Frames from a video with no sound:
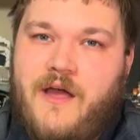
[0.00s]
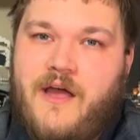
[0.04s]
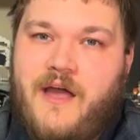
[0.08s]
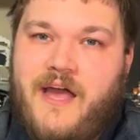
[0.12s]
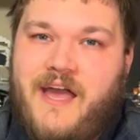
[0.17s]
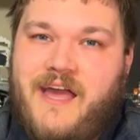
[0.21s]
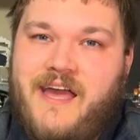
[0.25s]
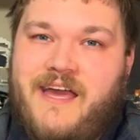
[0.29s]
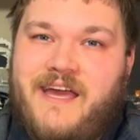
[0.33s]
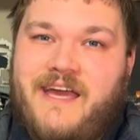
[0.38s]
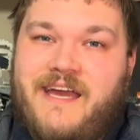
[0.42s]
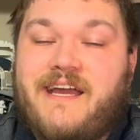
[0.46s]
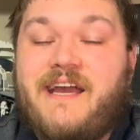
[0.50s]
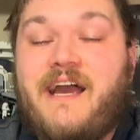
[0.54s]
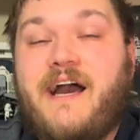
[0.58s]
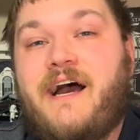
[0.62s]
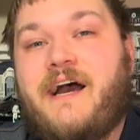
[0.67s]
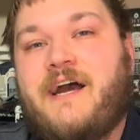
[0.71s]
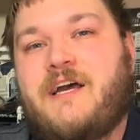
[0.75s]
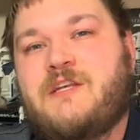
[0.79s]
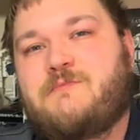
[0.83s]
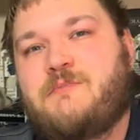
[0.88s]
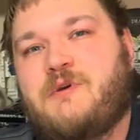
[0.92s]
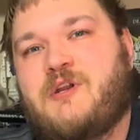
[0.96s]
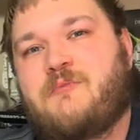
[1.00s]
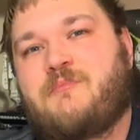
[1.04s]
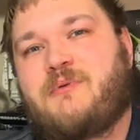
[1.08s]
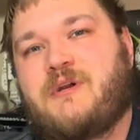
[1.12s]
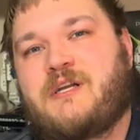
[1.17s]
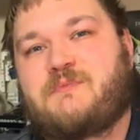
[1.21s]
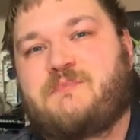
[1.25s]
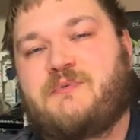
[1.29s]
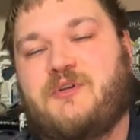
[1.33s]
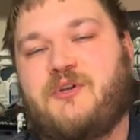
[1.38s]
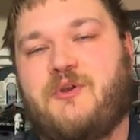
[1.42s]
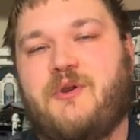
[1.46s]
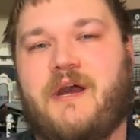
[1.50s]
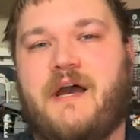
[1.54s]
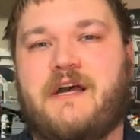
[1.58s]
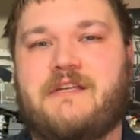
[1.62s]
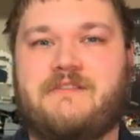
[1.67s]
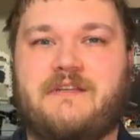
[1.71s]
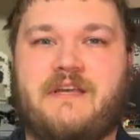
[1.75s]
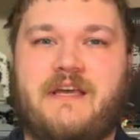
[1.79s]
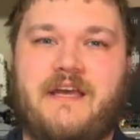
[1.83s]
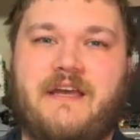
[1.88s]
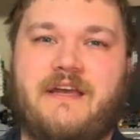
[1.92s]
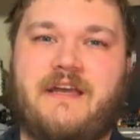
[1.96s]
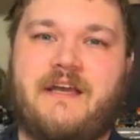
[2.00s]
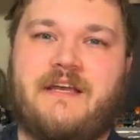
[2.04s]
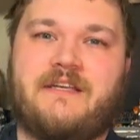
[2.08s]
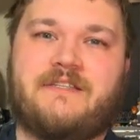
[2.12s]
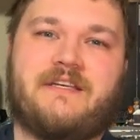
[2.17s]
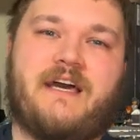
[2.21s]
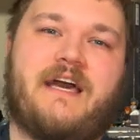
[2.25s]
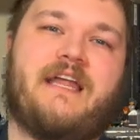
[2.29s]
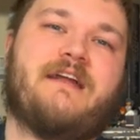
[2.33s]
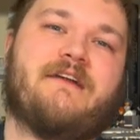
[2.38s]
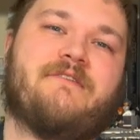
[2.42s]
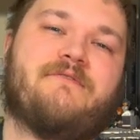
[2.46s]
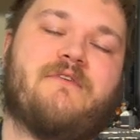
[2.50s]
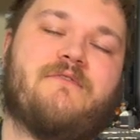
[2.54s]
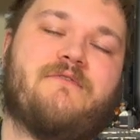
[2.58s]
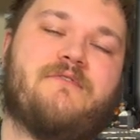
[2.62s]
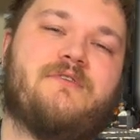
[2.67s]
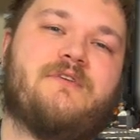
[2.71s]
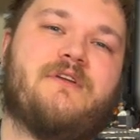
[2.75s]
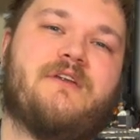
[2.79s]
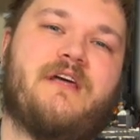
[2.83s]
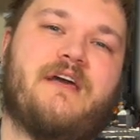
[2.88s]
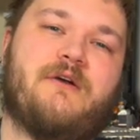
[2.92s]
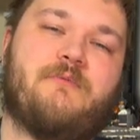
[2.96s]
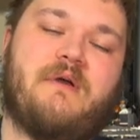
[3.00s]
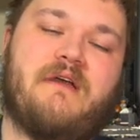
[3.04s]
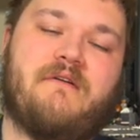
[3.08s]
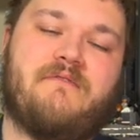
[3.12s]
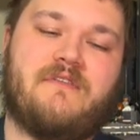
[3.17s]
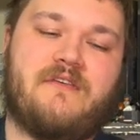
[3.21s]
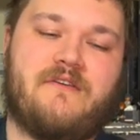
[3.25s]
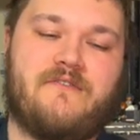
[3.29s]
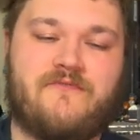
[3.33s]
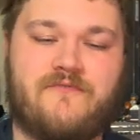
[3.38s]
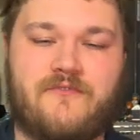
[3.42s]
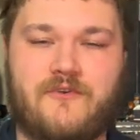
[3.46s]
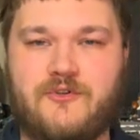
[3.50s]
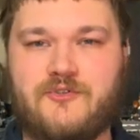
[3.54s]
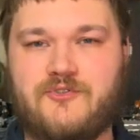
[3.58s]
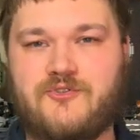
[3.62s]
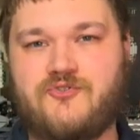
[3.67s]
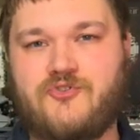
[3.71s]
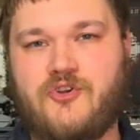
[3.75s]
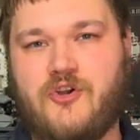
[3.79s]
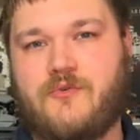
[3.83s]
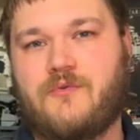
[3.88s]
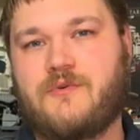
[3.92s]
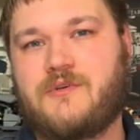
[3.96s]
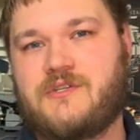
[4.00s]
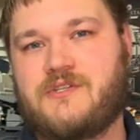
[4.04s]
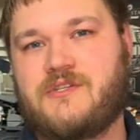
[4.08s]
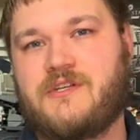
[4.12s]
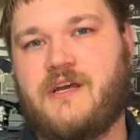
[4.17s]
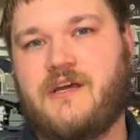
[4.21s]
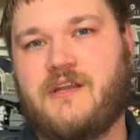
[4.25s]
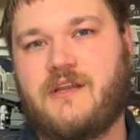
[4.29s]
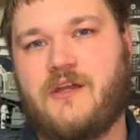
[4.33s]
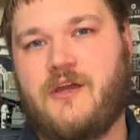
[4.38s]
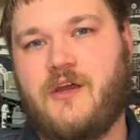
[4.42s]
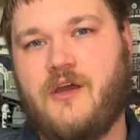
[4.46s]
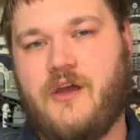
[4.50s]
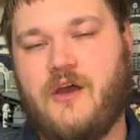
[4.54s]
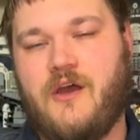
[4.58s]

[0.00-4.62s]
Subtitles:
Hey guys, Beater Bricks bringing you guys a exciting review today. We have the first Star Wars set,